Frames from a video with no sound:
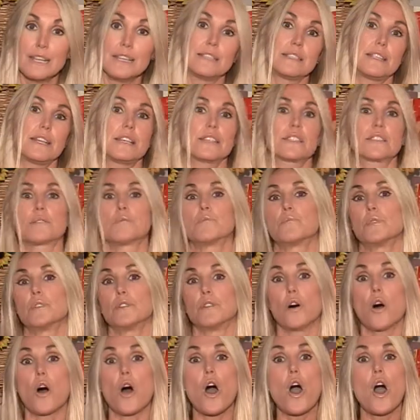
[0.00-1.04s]
Take some
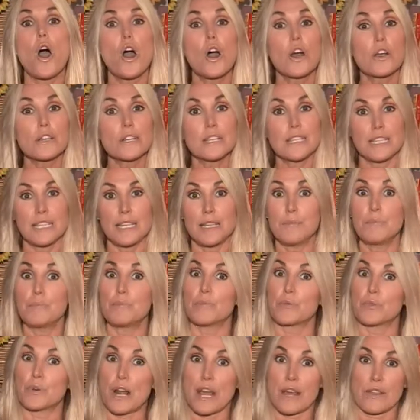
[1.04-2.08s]
long, deep
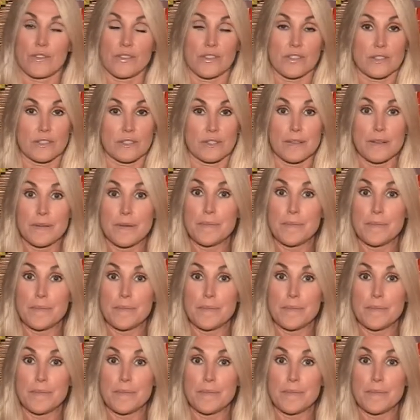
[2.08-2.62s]
breaths.